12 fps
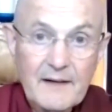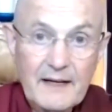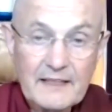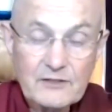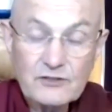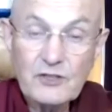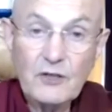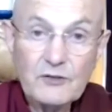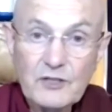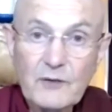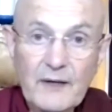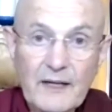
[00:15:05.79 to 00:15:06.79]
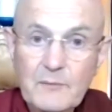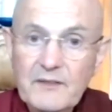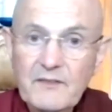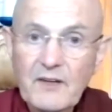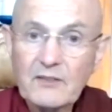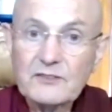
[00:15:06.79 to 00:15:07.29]
And in so doing,
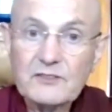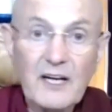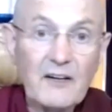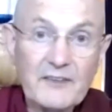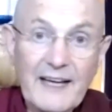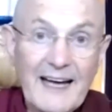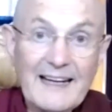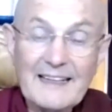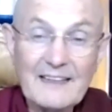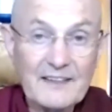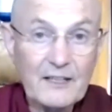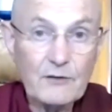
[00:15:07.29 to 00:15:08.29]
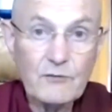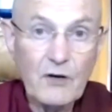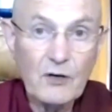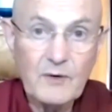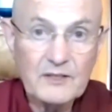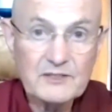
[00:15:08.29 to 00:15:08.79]
we've not done anything
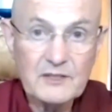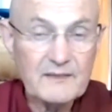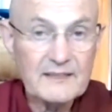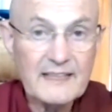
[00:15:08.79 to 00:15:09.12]
wrong whatsoever.